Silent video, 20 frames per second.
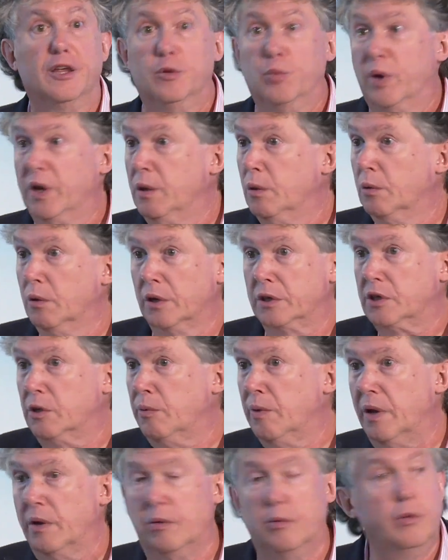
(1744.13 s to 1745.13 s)
when you looked
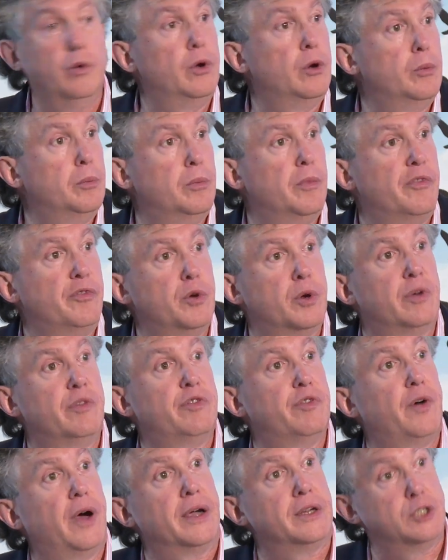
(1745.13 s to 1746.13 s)
around a room, if you
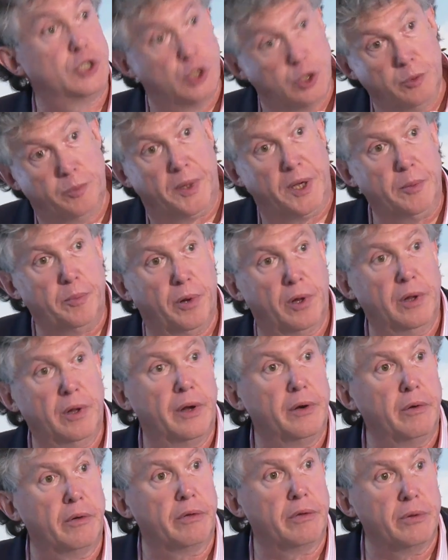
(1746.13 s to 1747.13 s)
could find two people
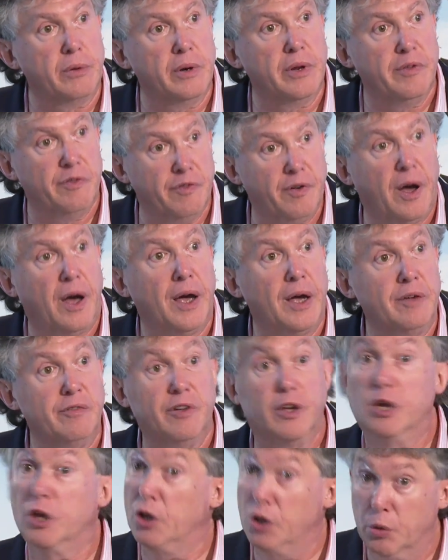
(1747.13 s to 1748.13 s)
under
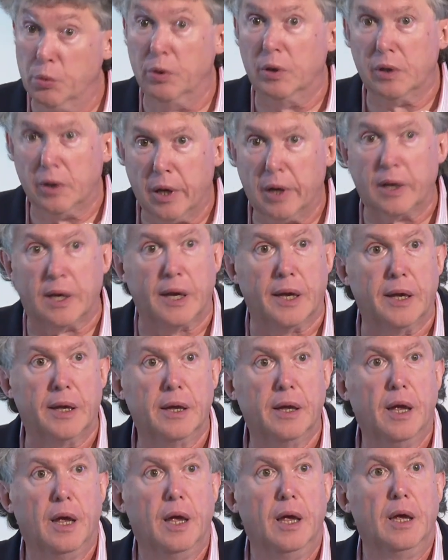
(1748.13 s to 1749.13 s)
35, you were lucky.
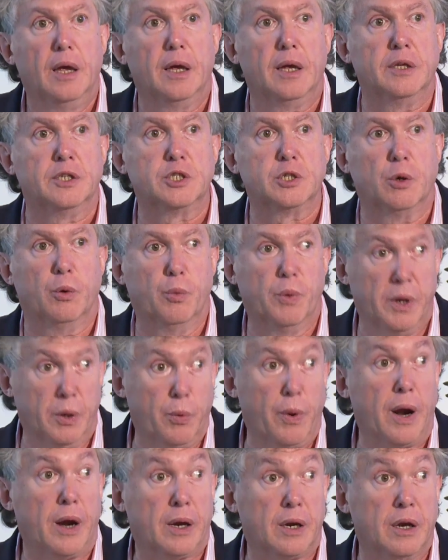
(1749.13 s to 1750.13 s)
And so we
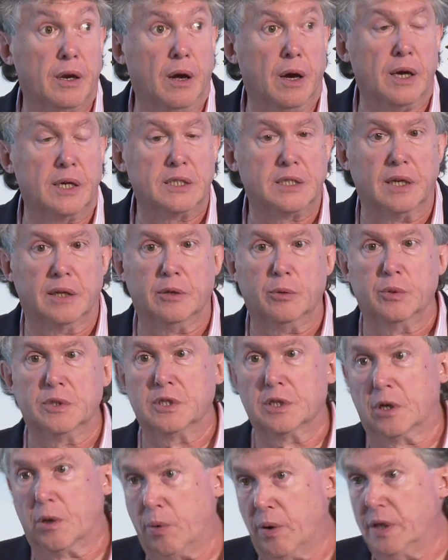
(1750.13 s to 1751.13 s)
recognized that there
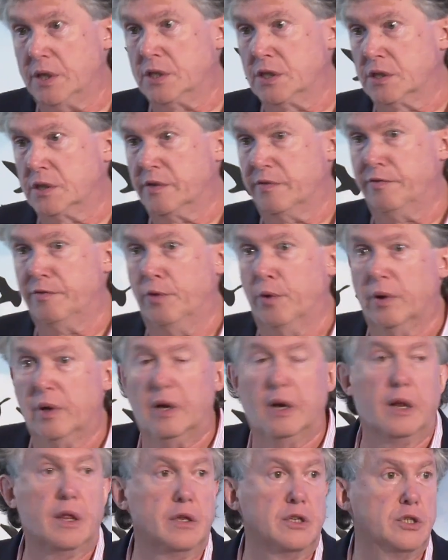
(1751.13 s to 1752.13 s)
was a crisis
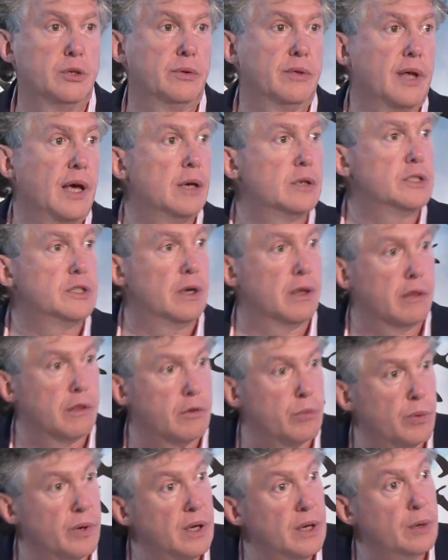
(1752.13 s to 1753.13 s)
afoot, and in
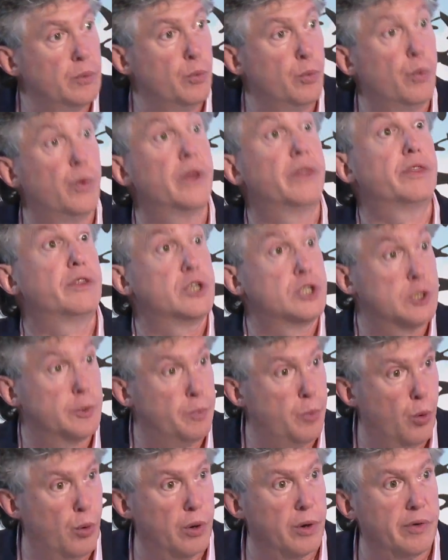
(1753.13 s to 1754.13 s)
2003, with the
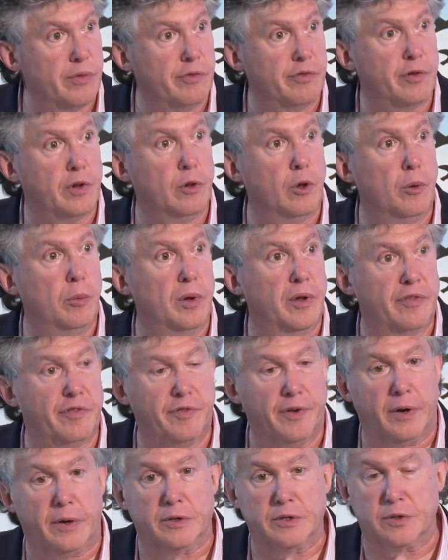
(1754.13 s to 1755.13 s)
support of Global
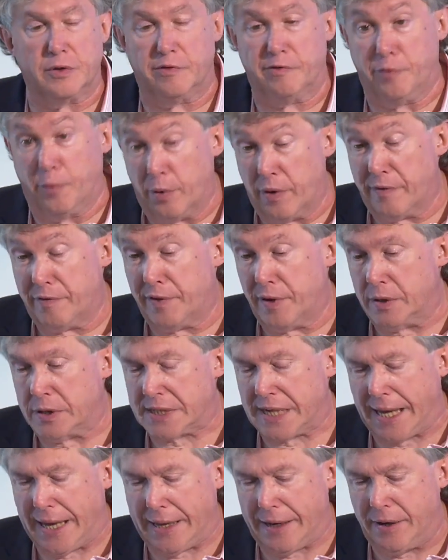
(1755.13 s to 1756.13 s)
Affairs or Foreign Affairs
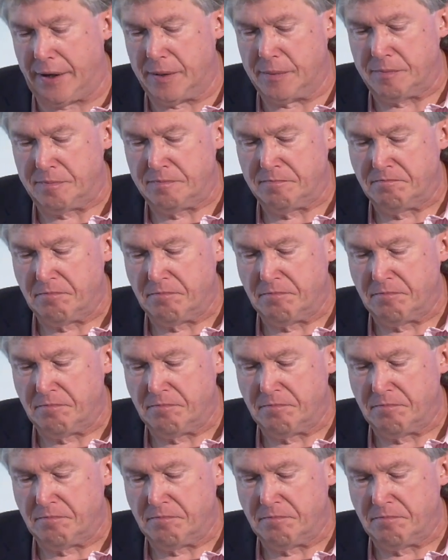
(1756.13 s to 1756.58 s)
Canada,